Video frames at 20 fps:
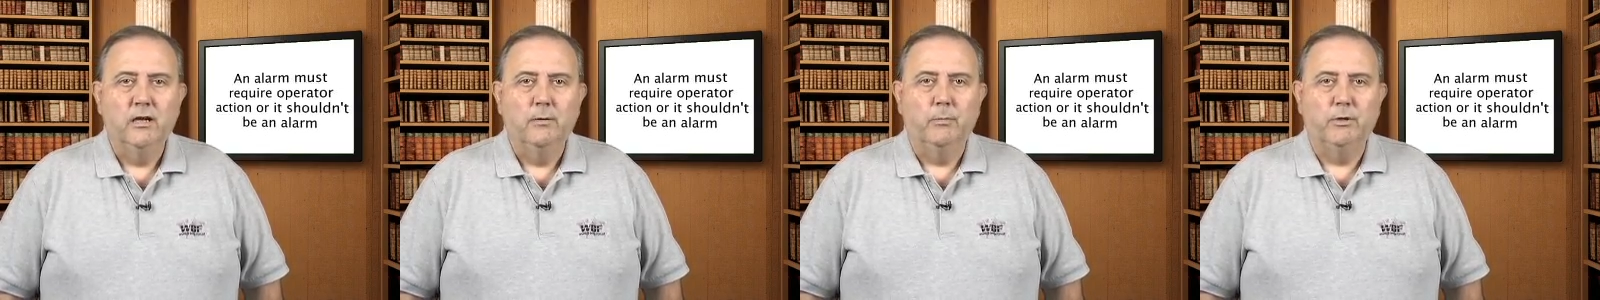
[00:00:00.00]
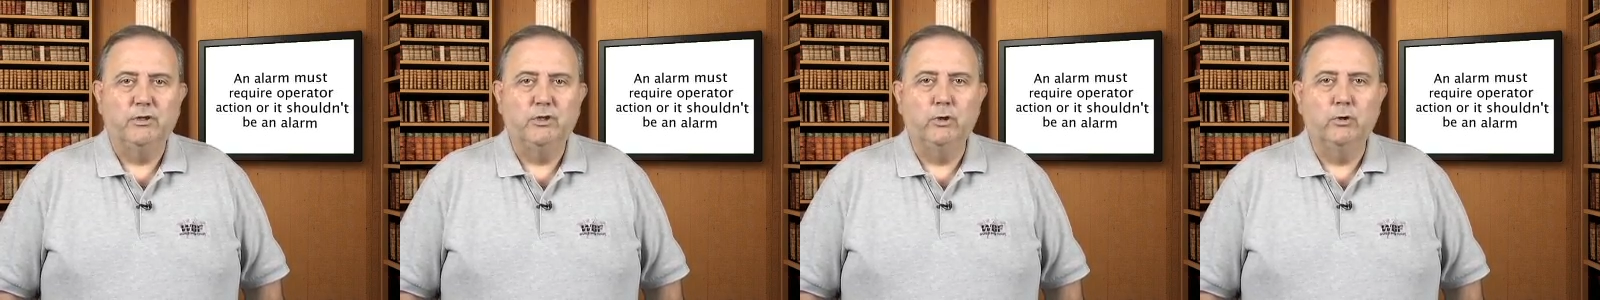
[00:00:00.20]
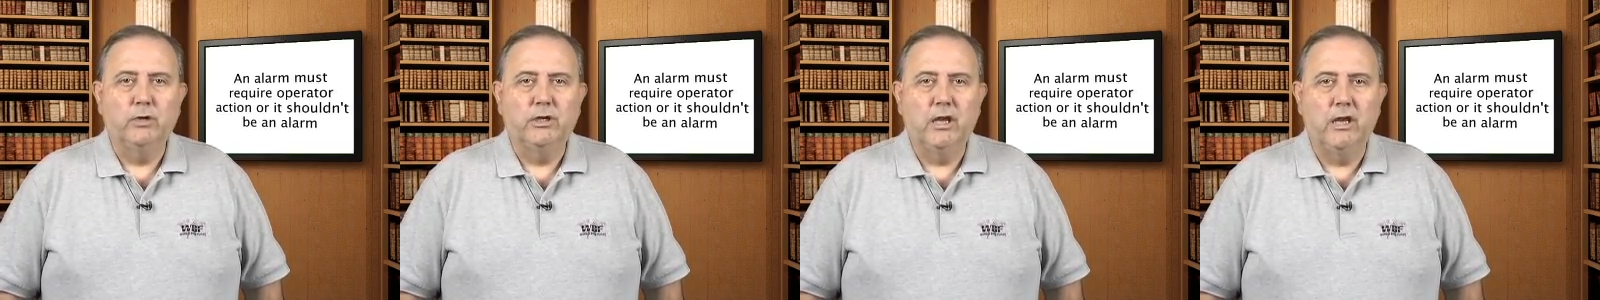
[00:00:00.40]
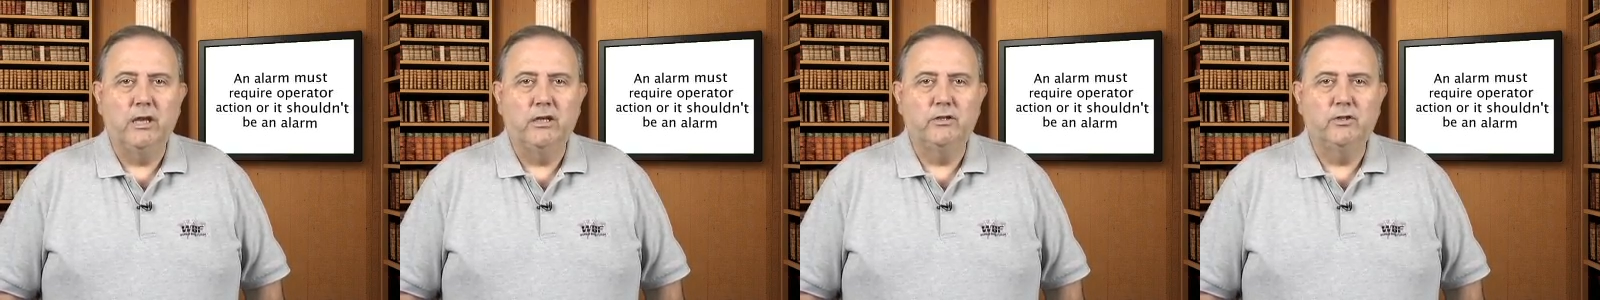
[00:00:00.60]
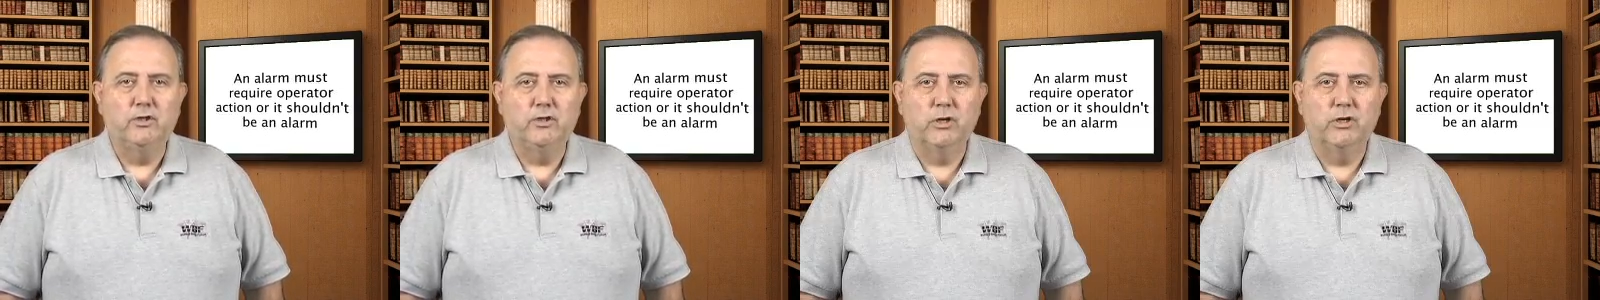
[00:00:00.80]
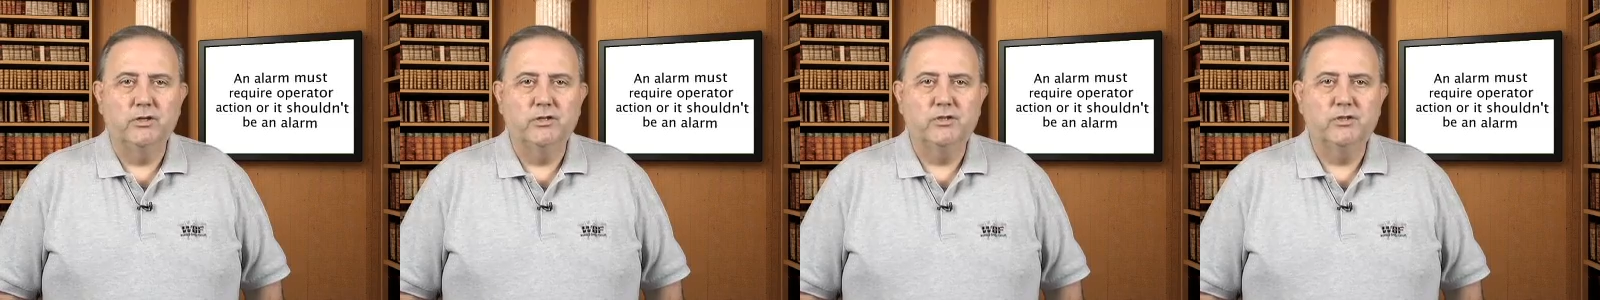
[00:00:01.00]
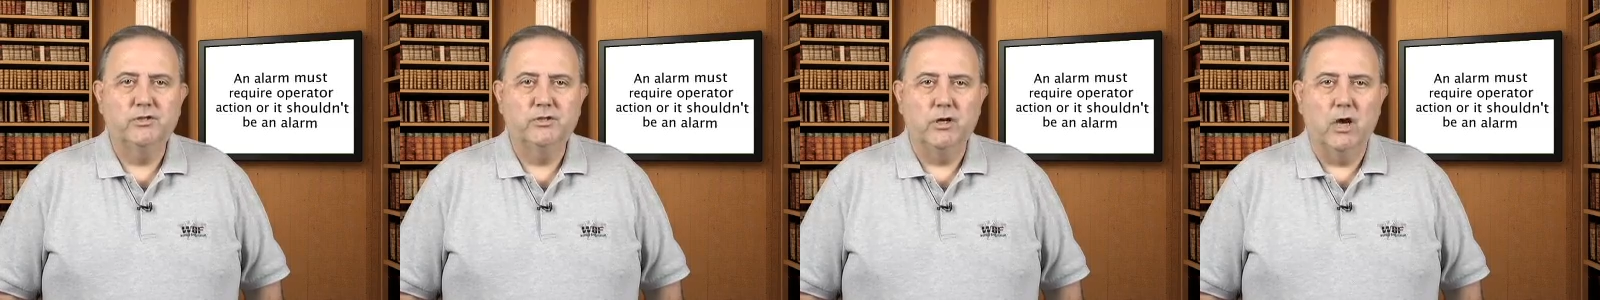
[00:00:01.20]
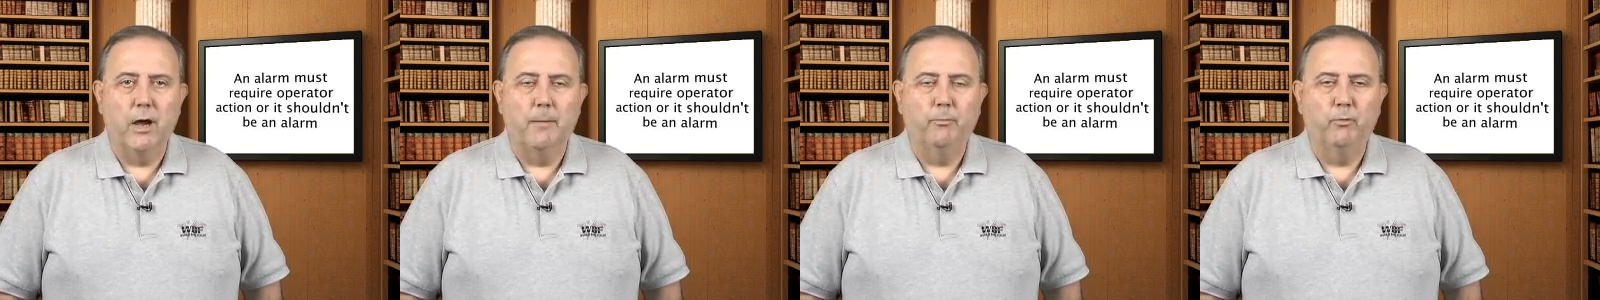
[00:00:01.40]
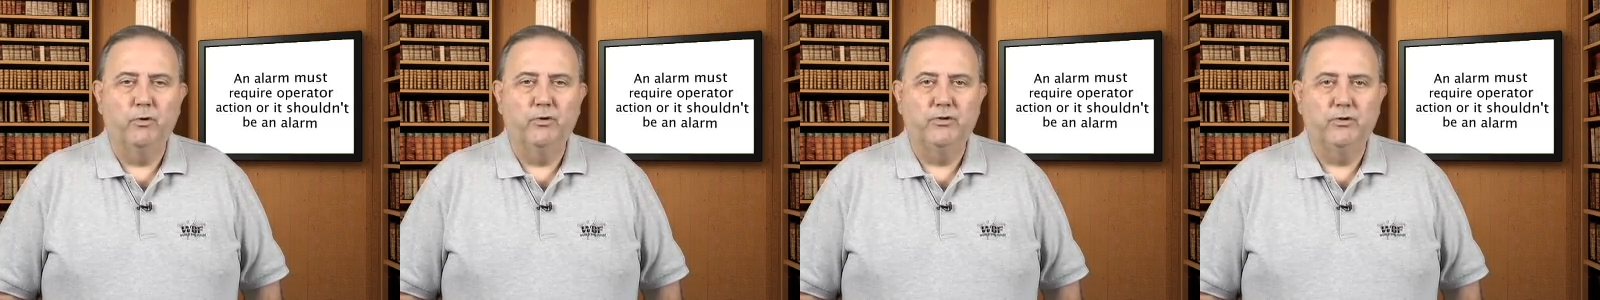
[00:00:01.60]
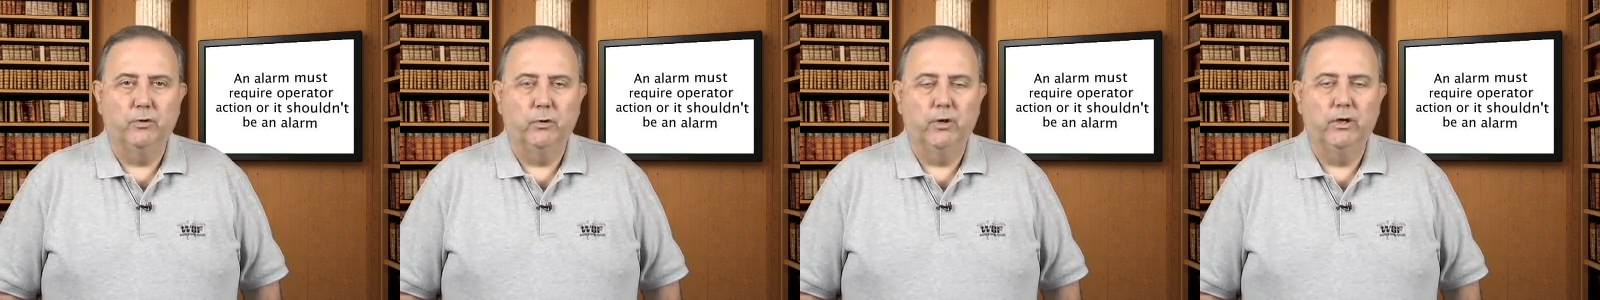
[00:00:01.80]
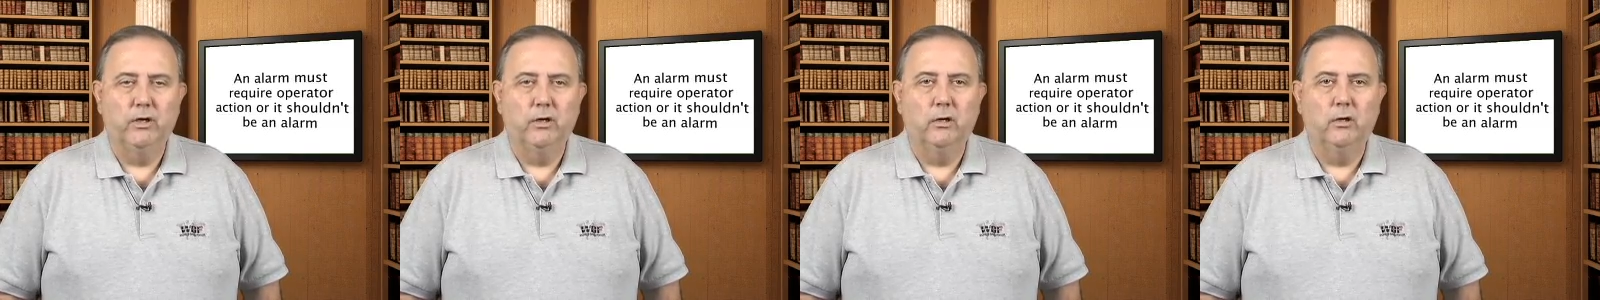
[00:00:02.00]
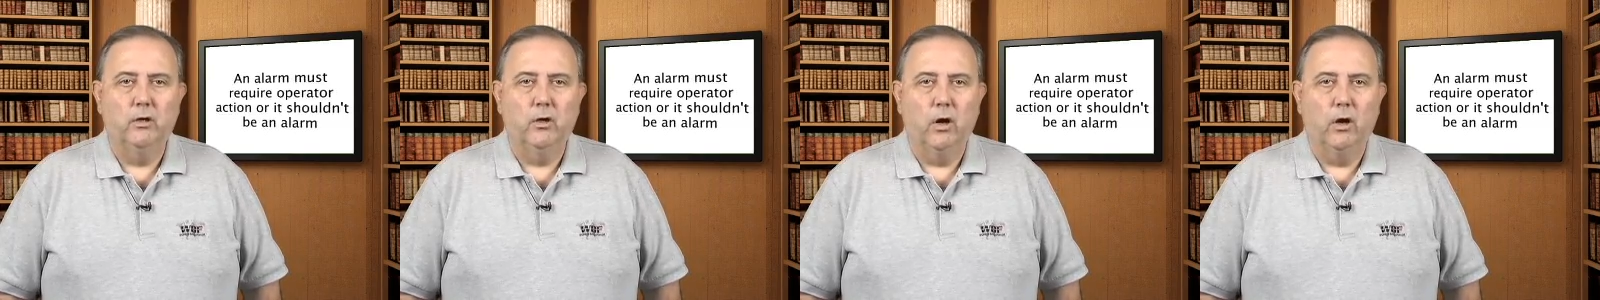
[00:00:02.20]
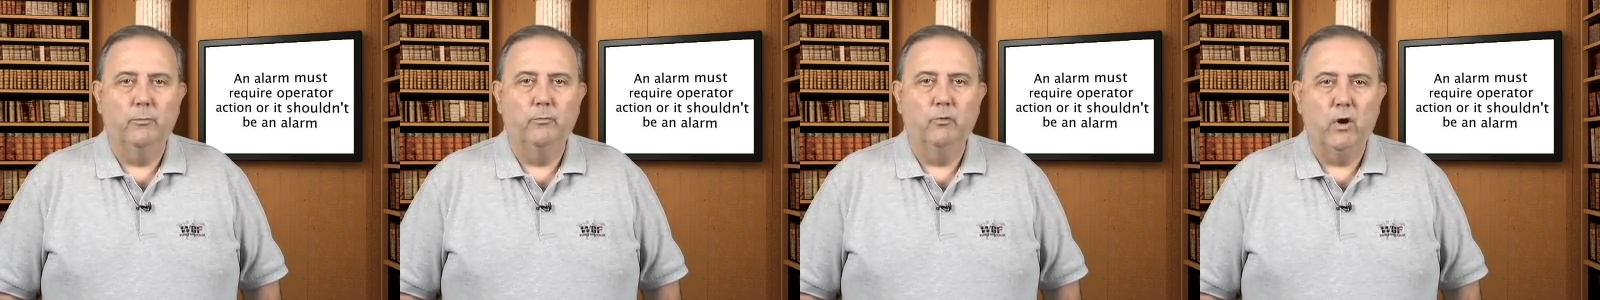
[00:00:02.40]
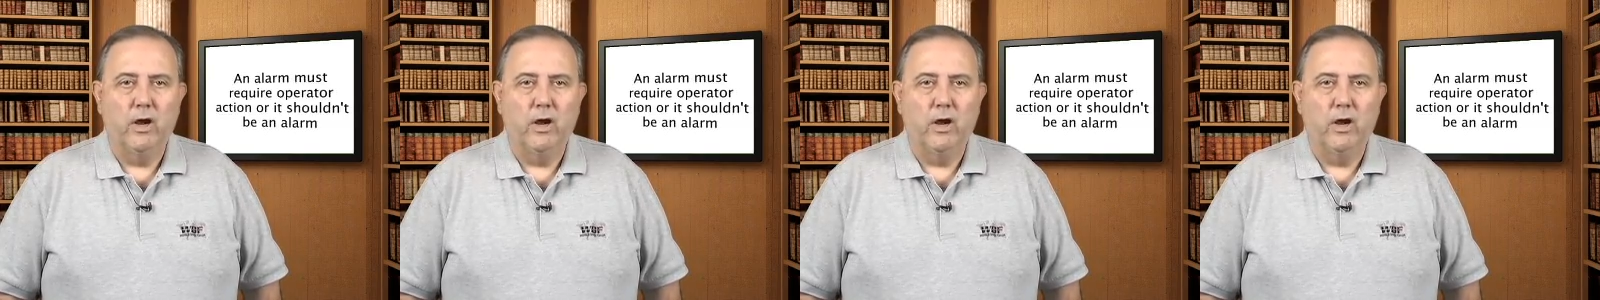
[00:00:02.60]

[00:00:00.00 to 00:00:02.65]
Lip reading: But you can't just stop with doing an alarm